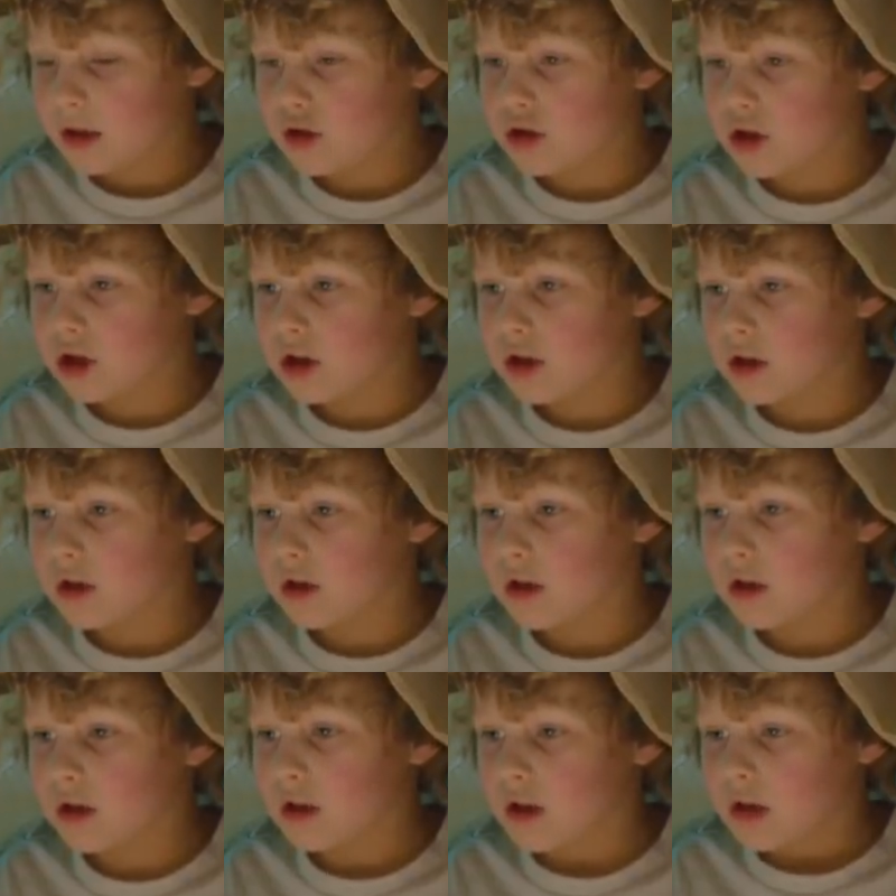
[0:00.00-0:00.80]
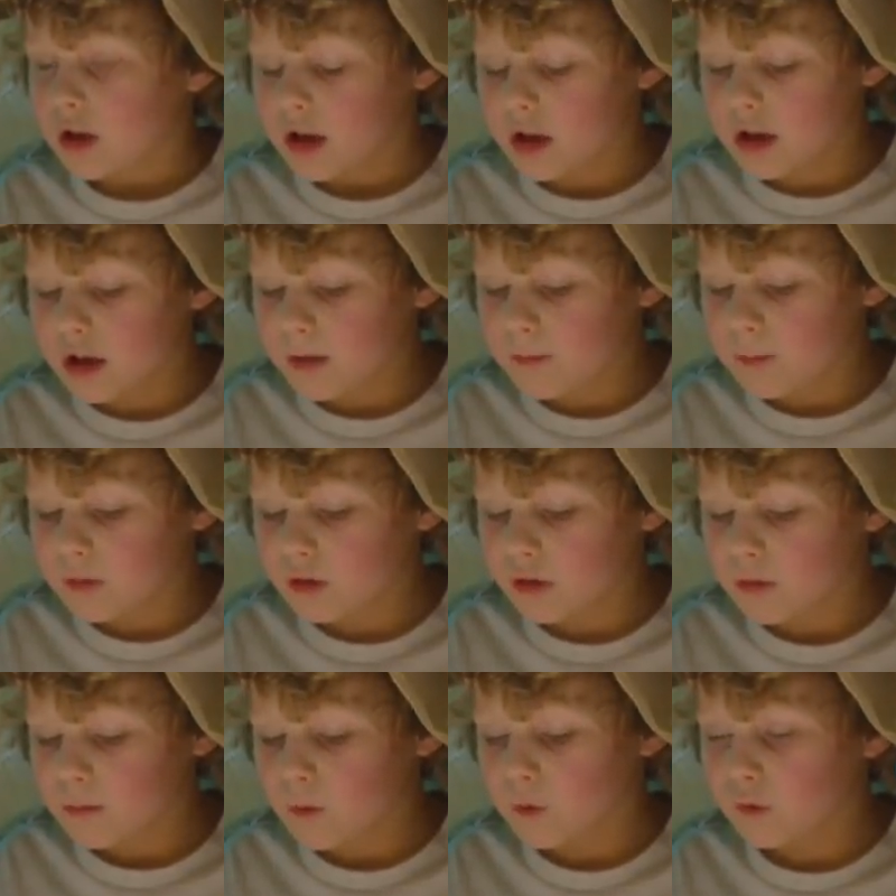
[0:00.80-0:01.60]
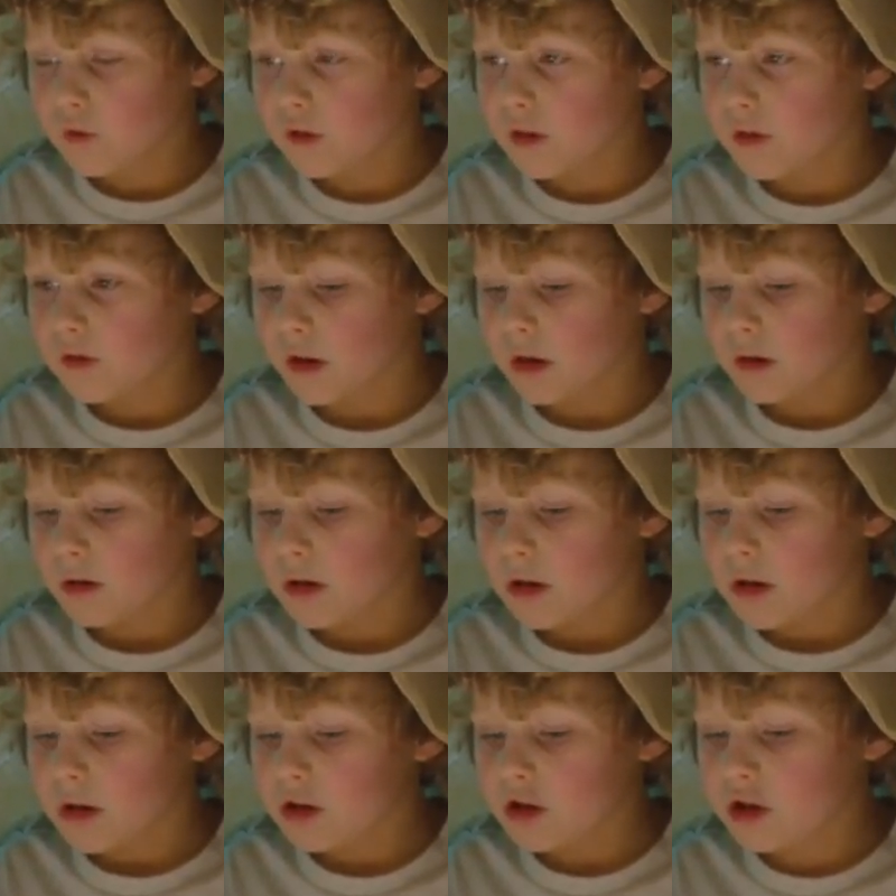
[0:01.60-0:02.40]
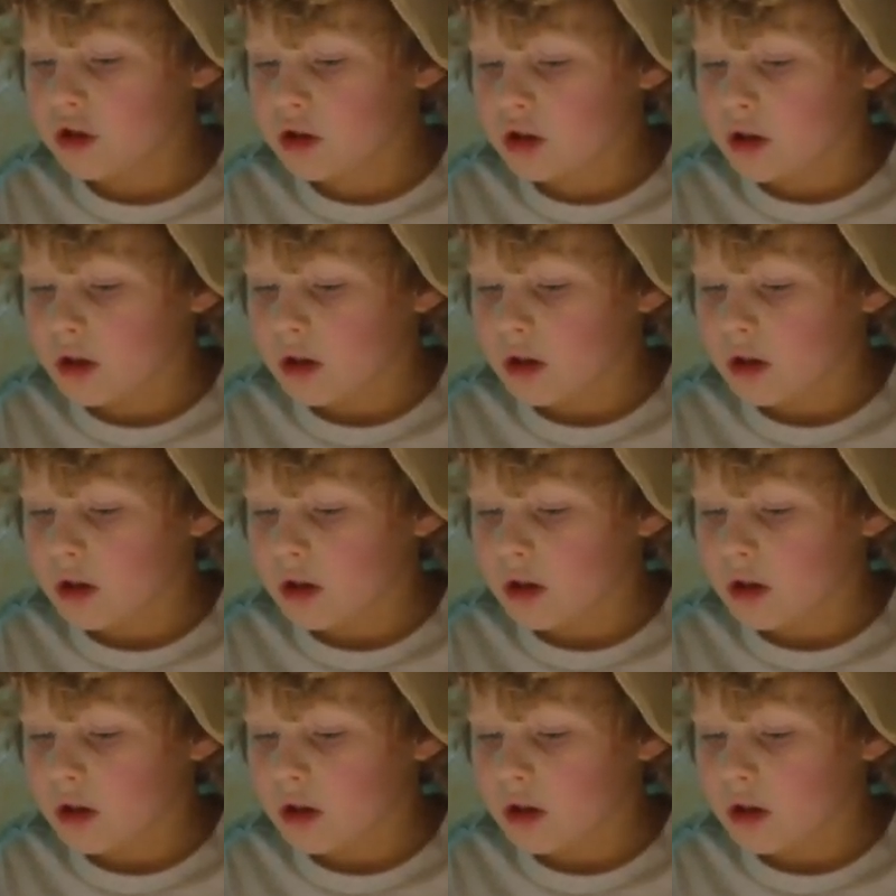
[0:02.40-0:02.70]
Number 4. Explain with them